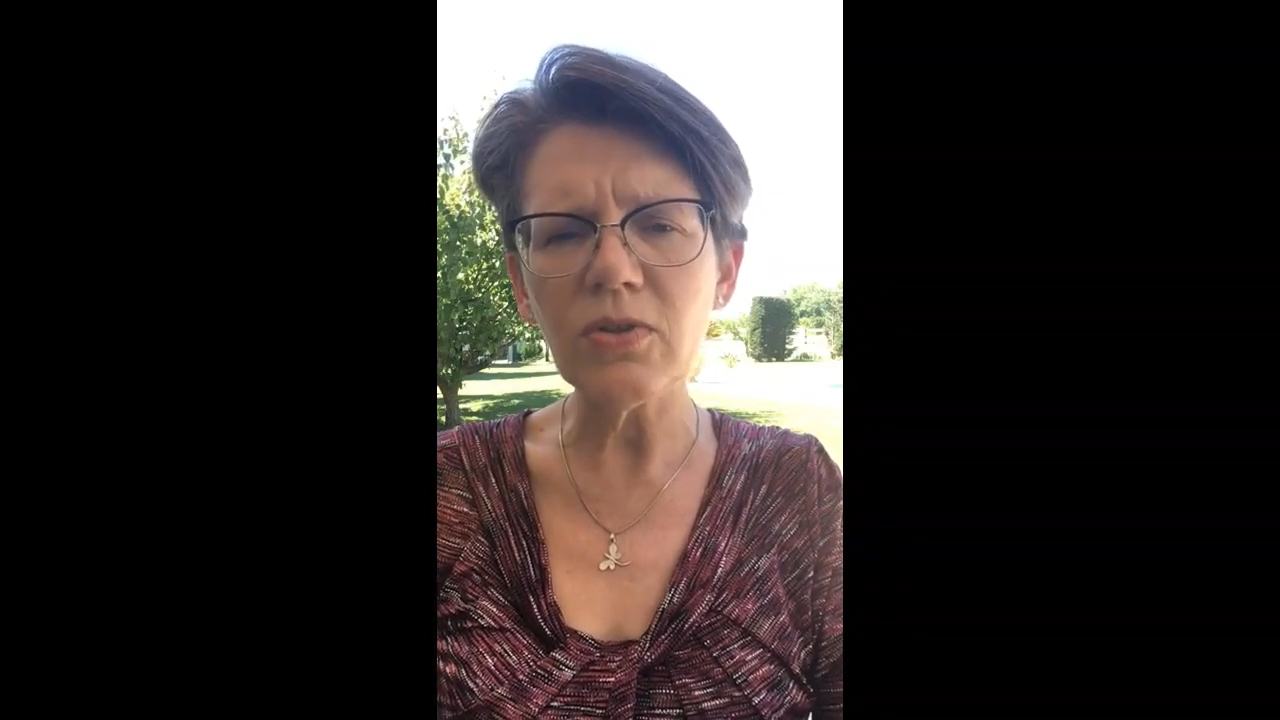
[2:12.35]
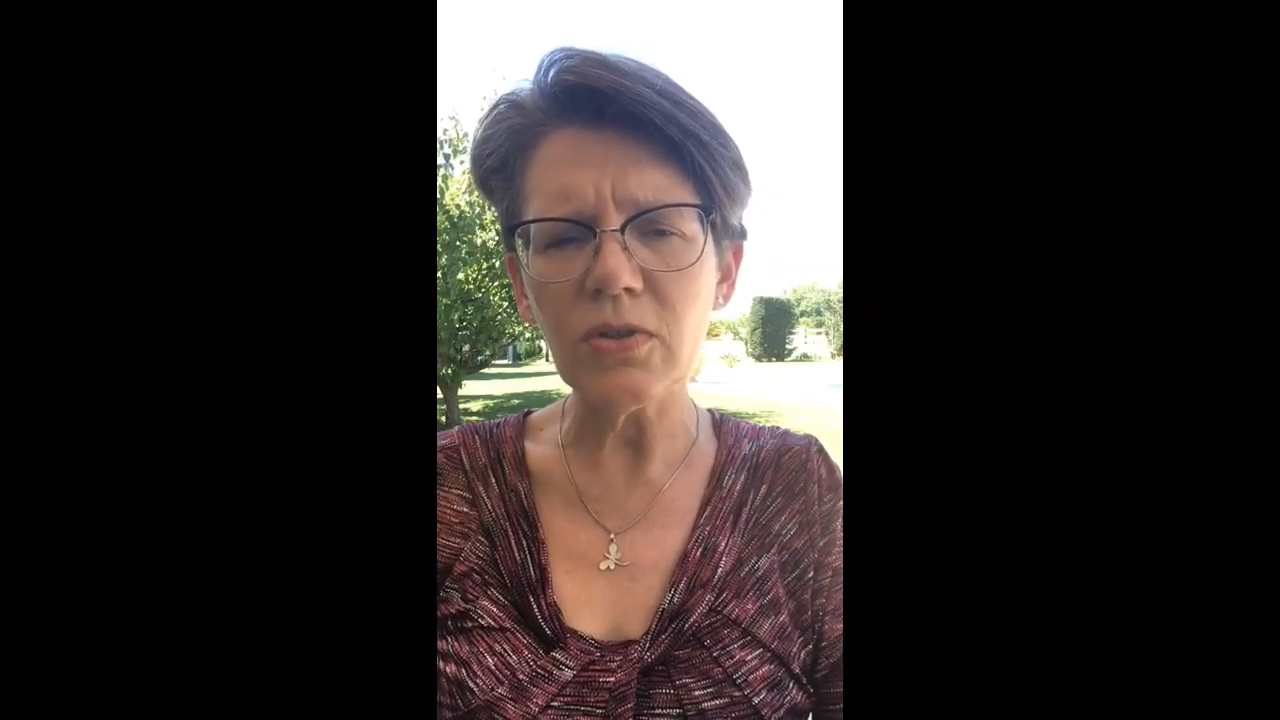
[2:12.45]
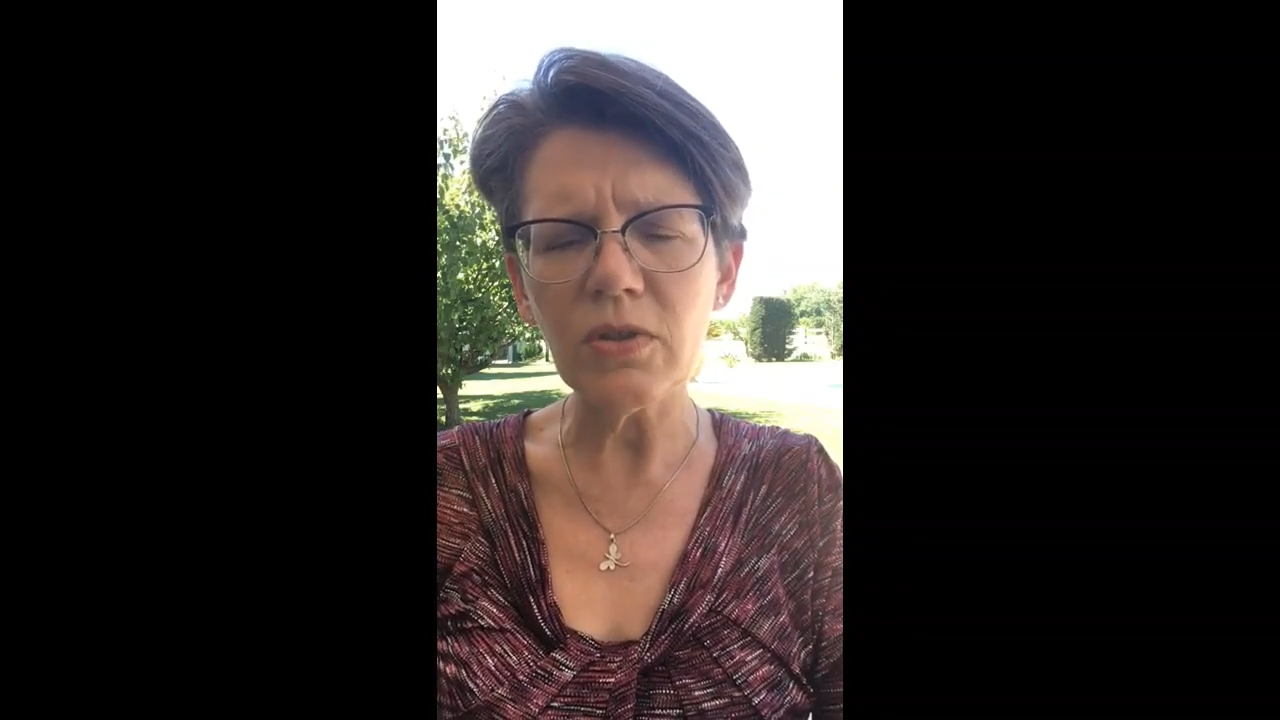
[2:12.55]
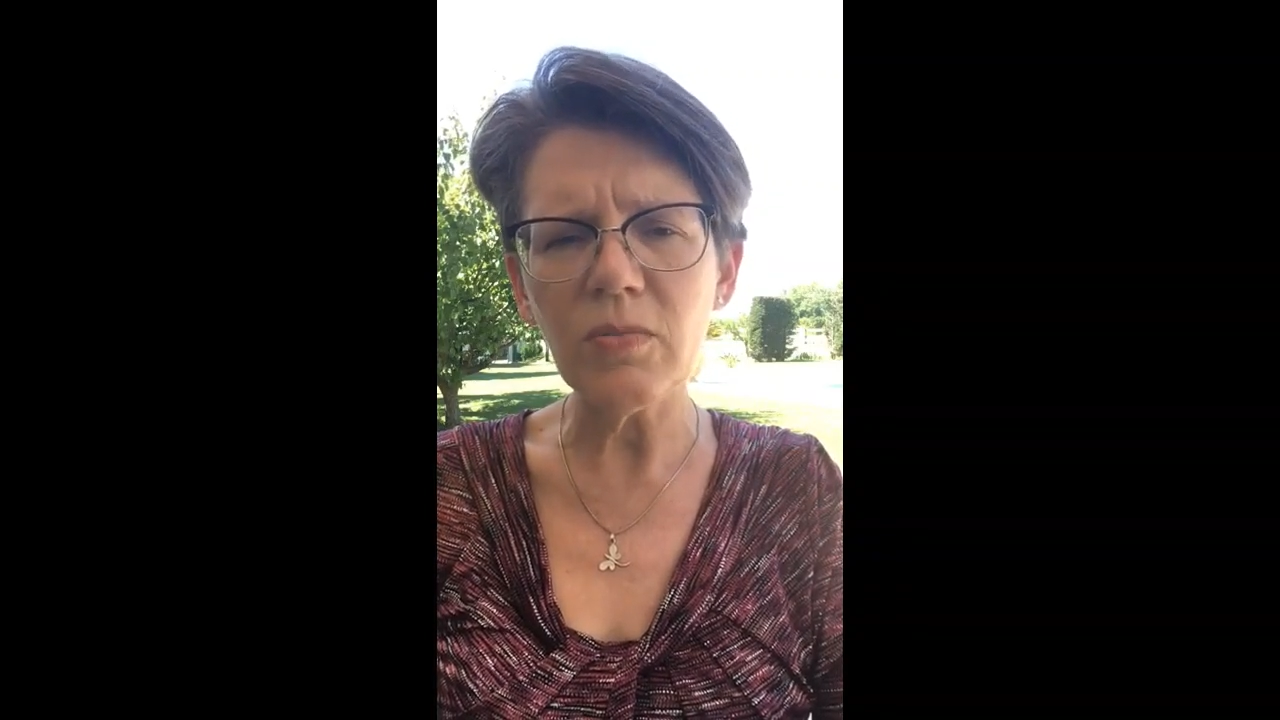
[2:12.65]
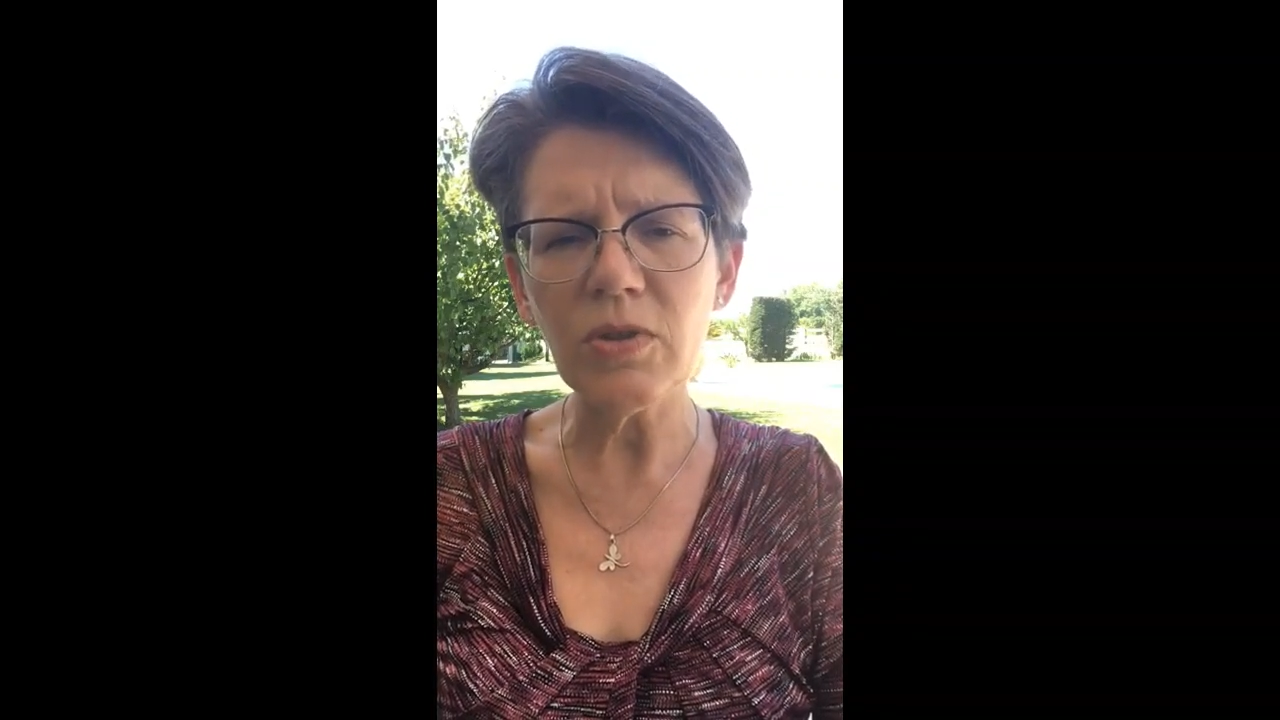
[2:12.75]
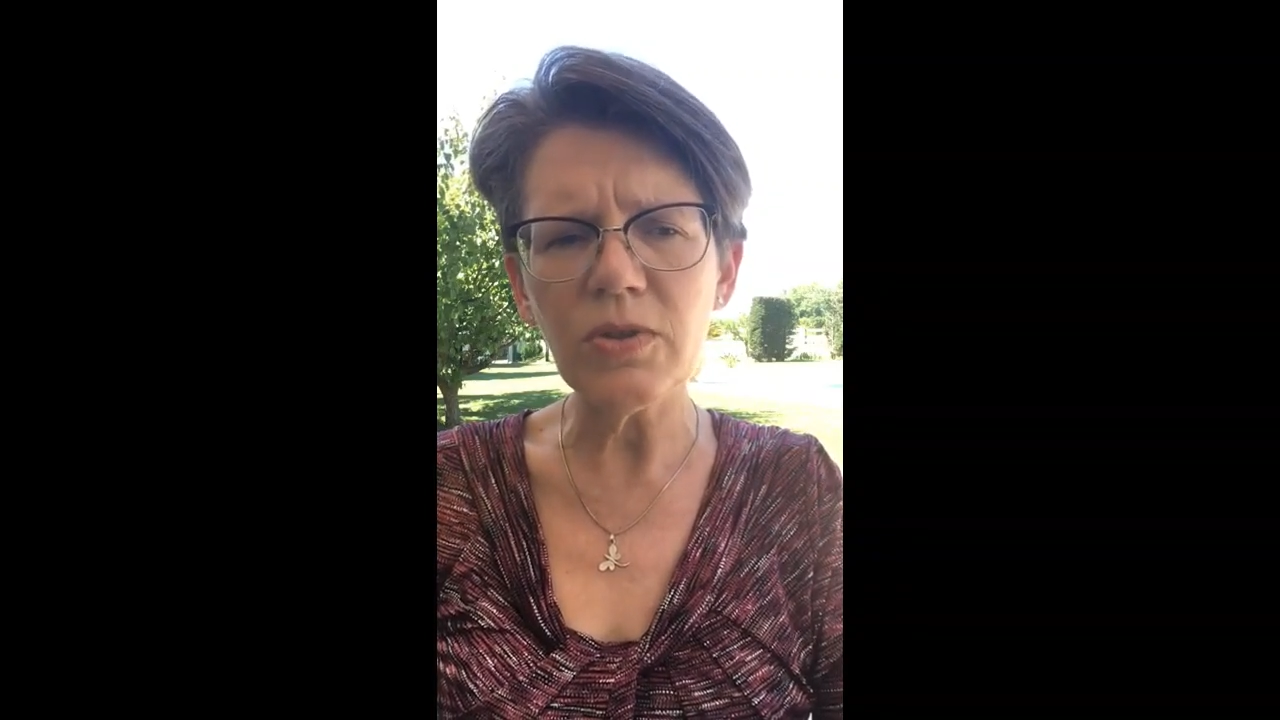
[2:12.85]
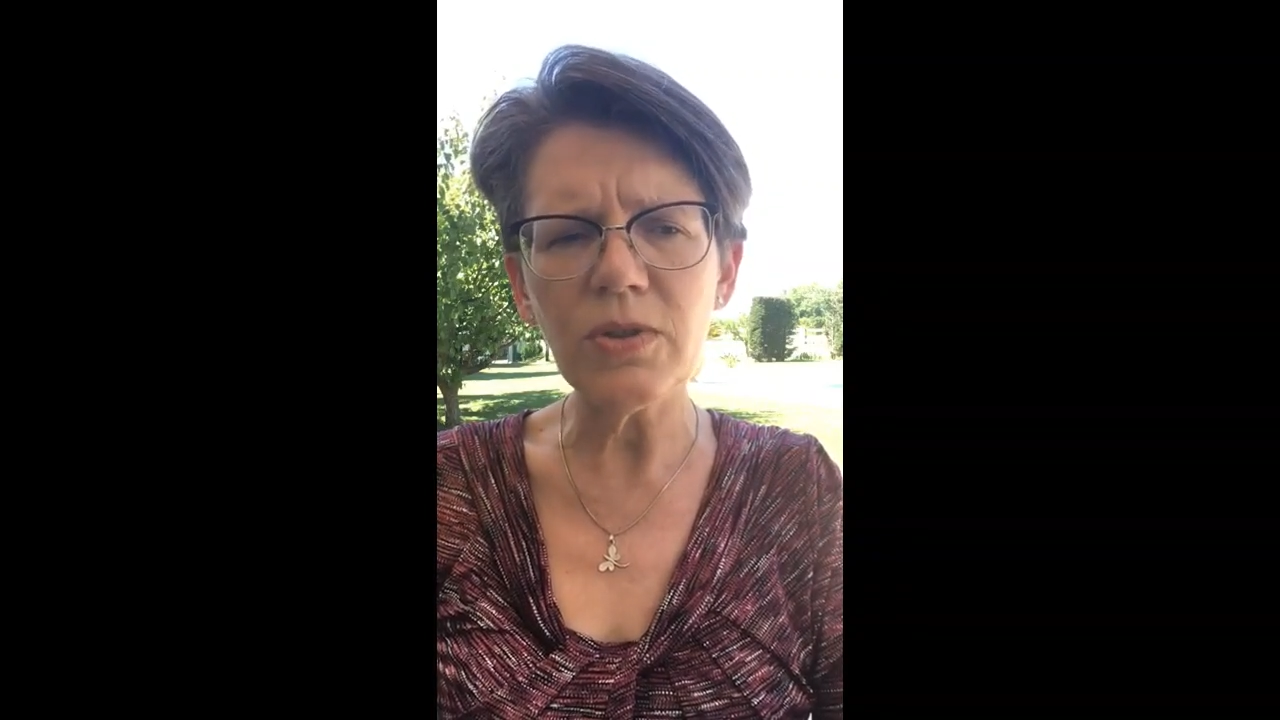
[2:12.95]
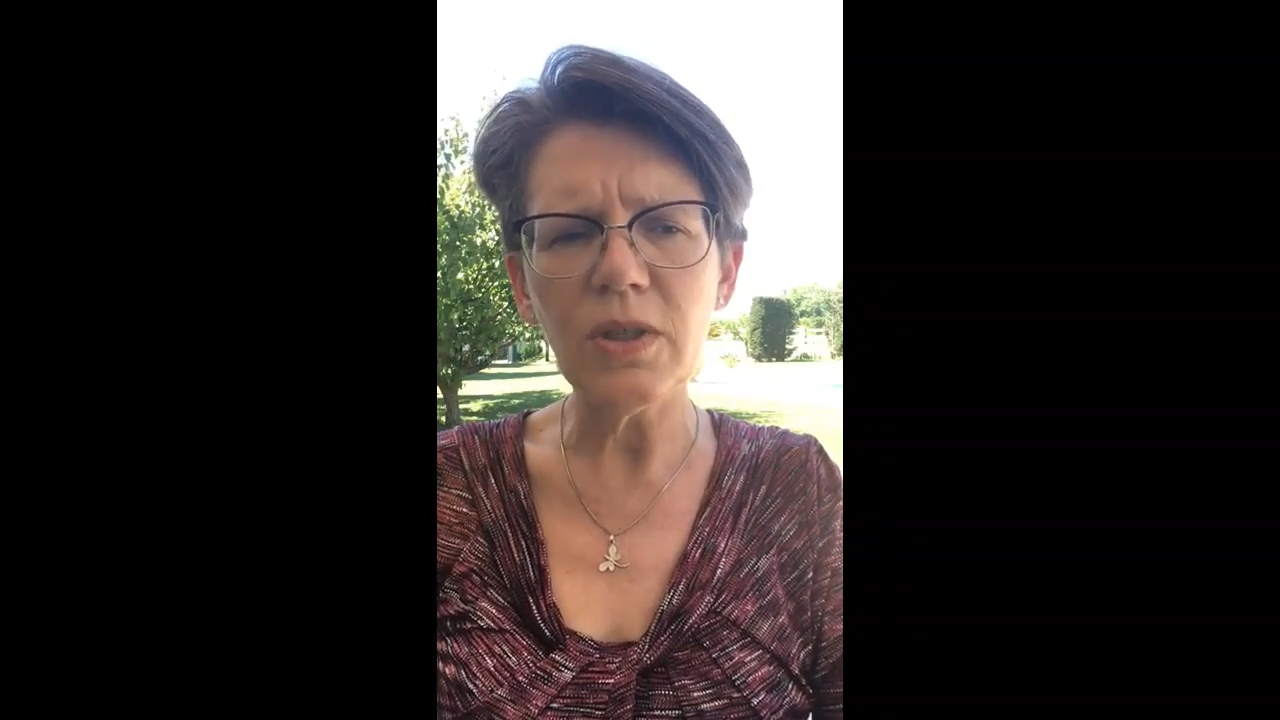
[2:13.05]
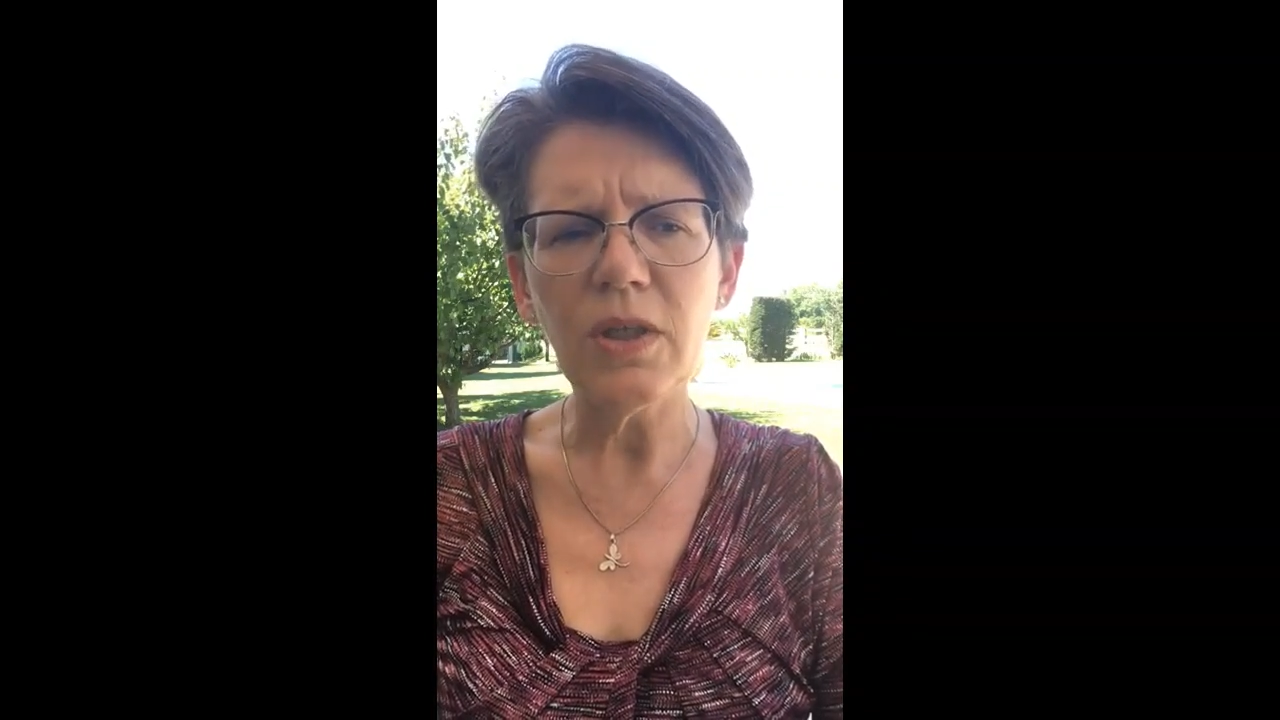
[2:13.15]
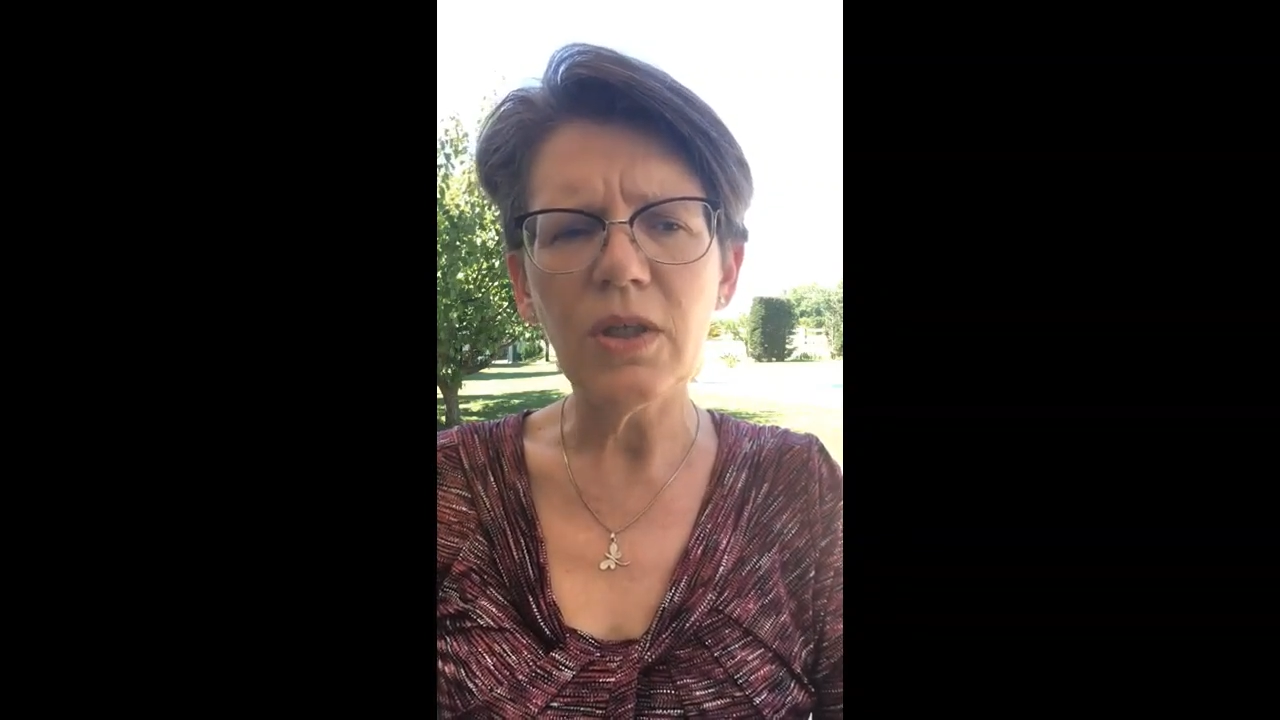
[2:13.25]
documents